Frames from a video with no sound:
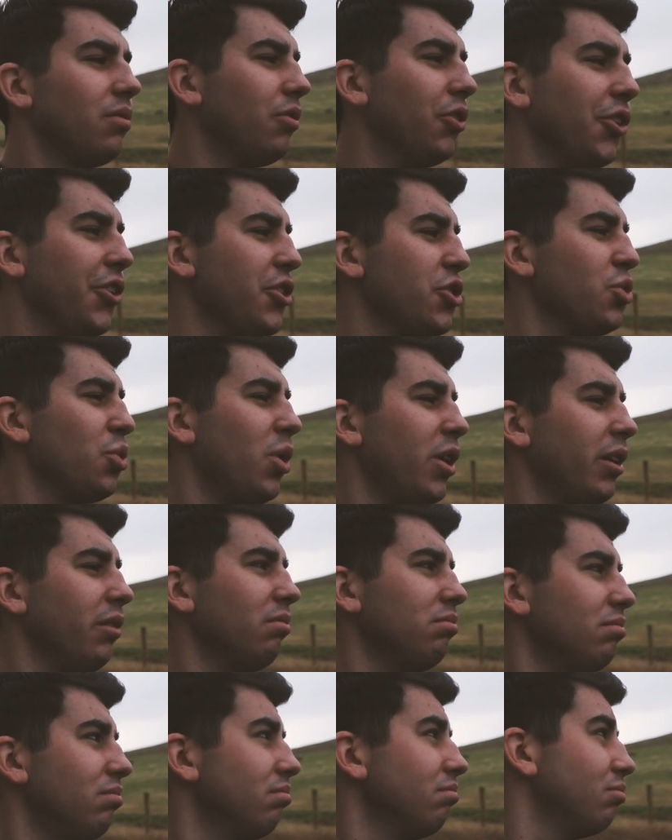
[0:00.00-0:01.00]
For this
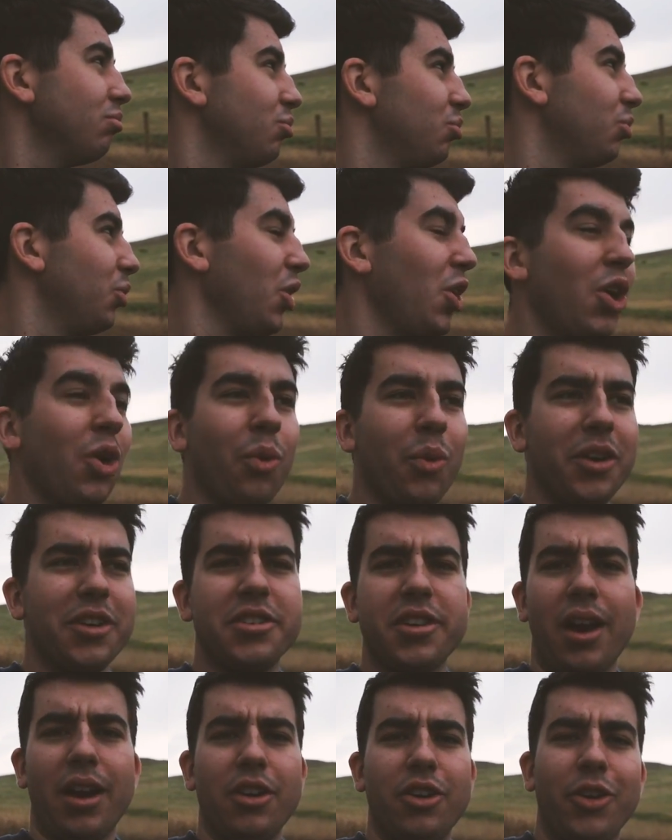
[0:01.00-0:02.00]
one, we
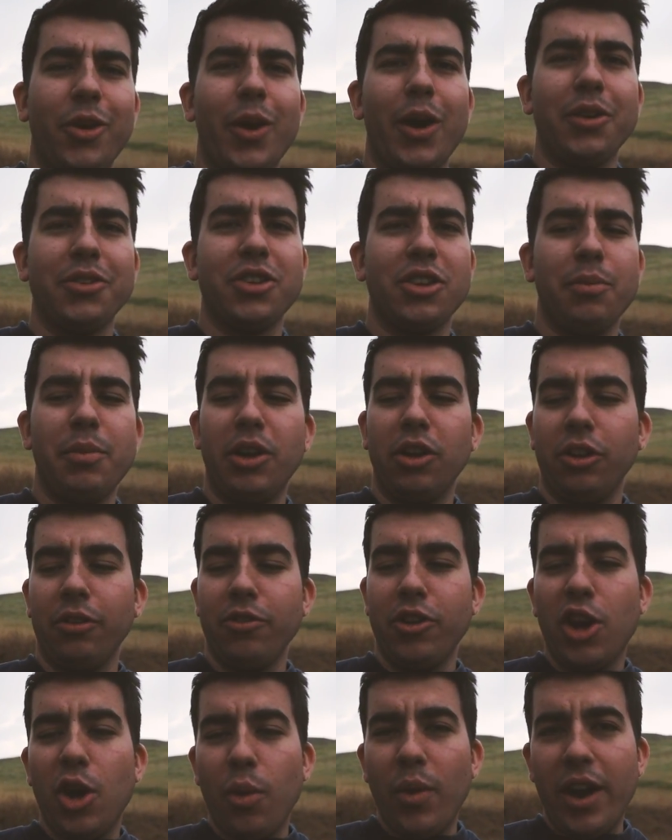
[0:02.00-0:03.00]
decided to go out to the middle
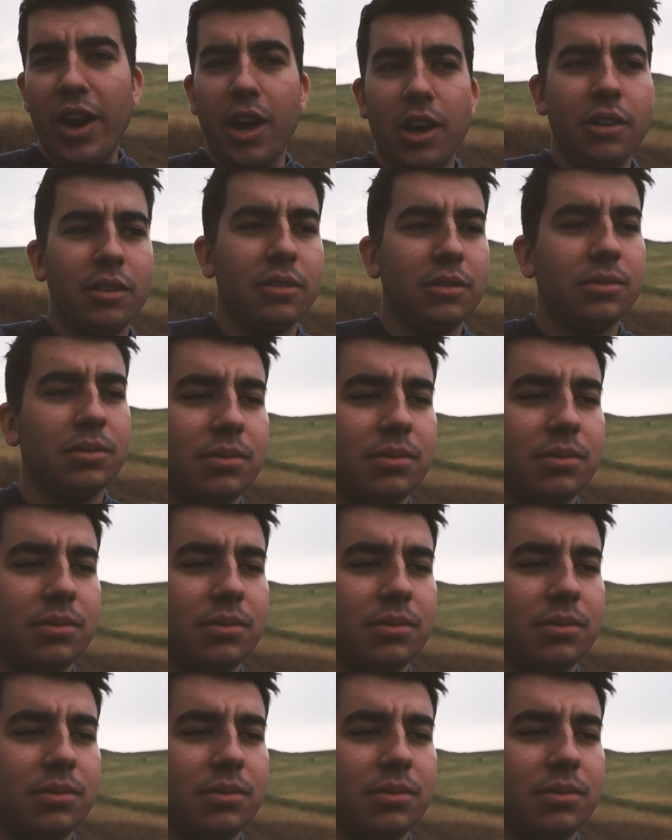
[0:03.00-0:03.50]
of nowhere.